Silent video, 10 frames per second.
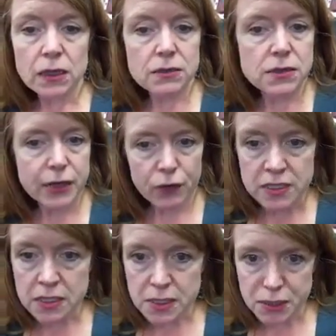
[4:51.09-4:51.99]
say, for
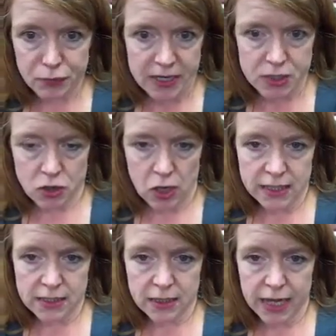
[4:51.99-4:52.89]
instance, it's a
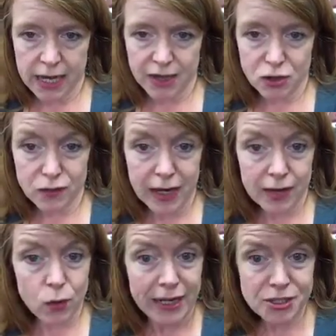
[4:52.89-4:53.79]
restaurant, and you've
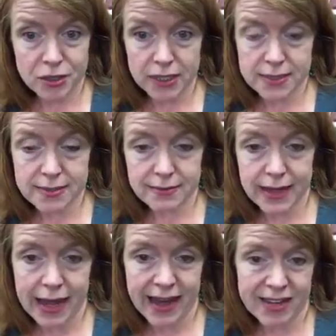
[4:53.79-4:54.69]
got a waitress
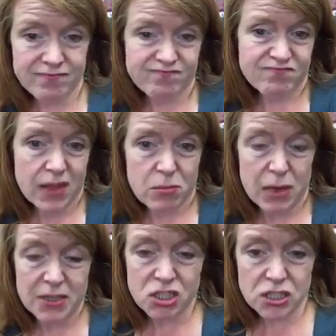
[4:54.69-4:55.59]
that
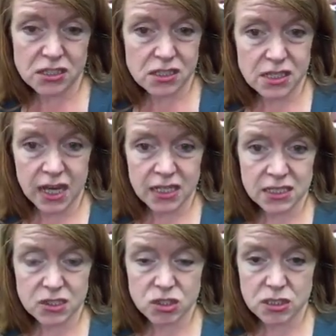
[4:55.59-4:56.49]
maybe she's
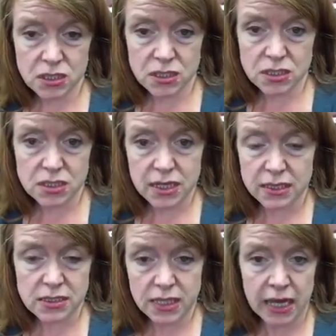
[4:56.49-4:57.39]
decided that she's going to
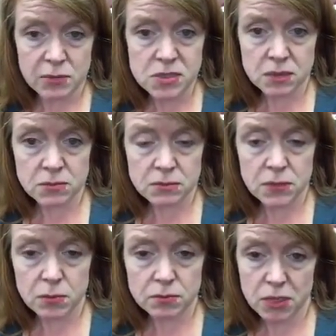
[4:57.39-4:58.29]
decide to scam
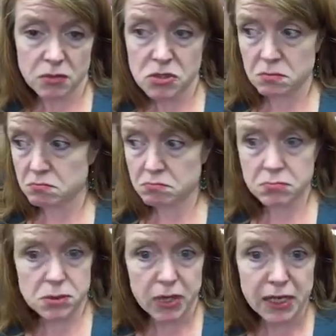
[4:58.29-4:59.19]
some
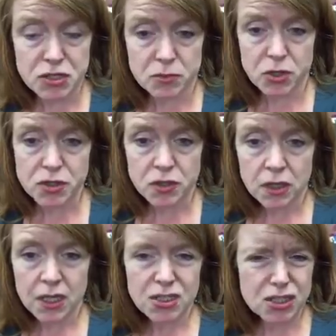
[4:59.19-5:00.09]
some customers.
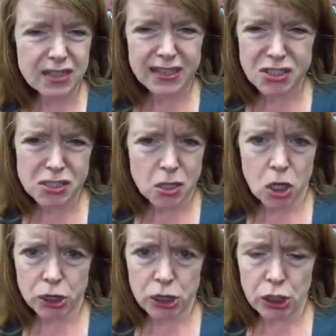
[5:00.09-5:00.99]
She doesn't think she's
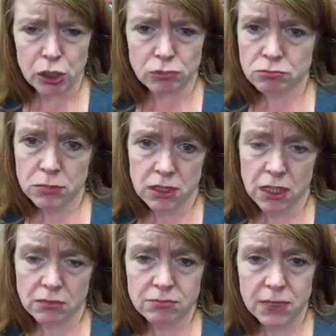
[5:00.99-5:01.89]
hurting you.
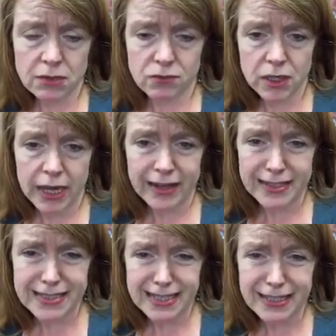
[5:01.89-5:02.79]
In
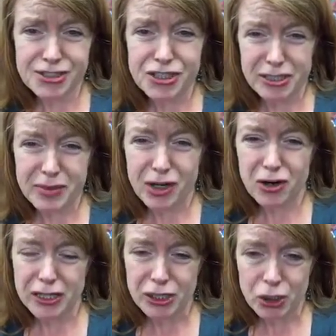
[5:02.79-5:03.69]
reality, she could be
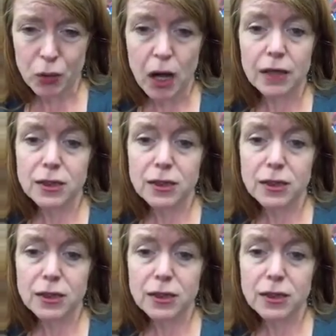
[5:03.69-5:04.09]
hurting you a